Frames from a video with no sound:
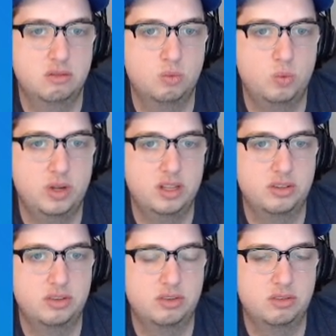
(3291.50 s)

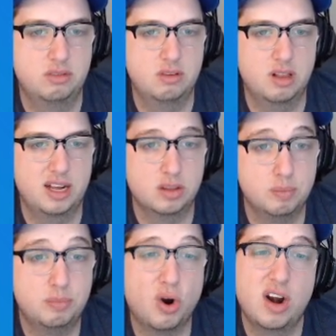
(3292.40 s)
With like the
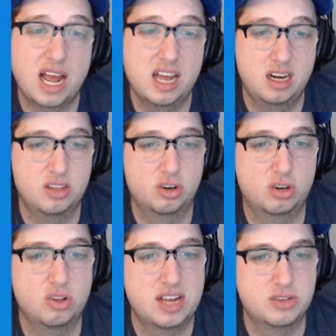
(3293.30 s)
bard had it in their
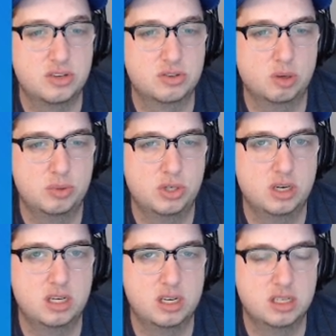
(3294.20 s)
class
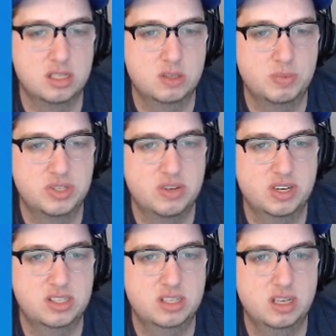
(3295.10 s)
description, it is a
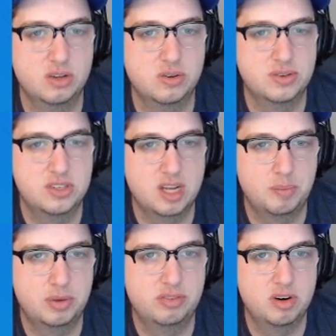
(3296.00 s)
specific skill
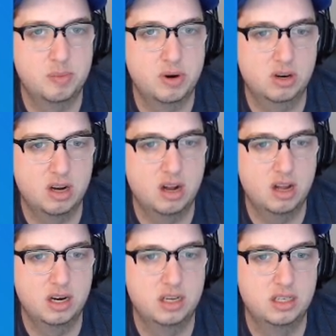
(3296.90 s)
separate from
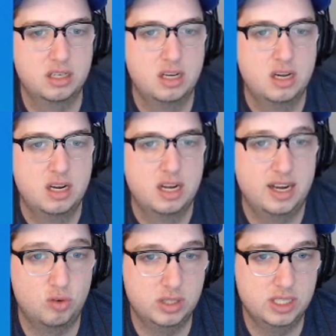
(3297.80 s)
arcana
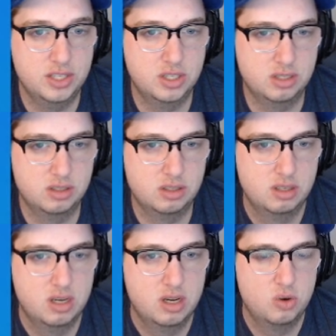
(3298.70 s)
and religion,
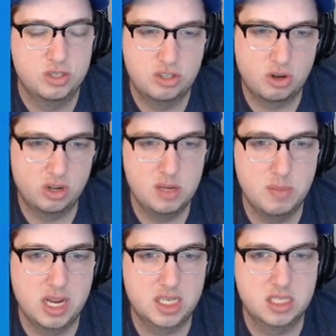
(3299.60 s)
which totally
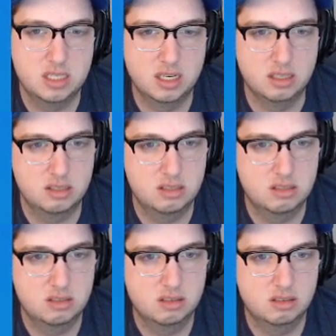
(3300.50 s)
makes sense.